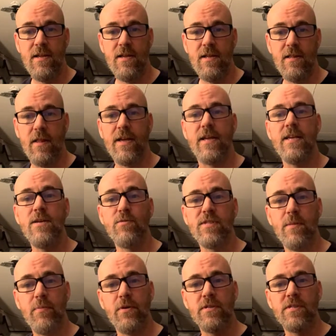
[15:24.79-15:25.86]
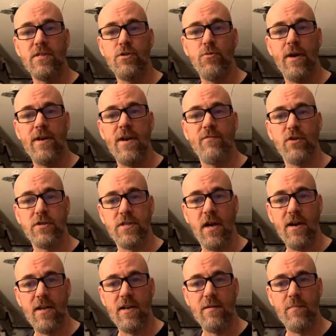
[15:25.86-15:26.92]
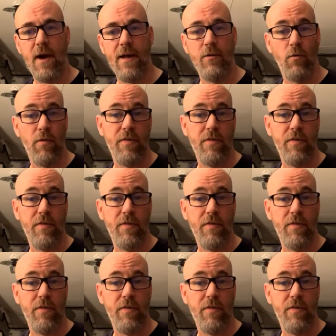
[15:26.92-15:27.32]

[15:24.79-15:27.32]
Mm-hmm. Like he was a person who had never done it. By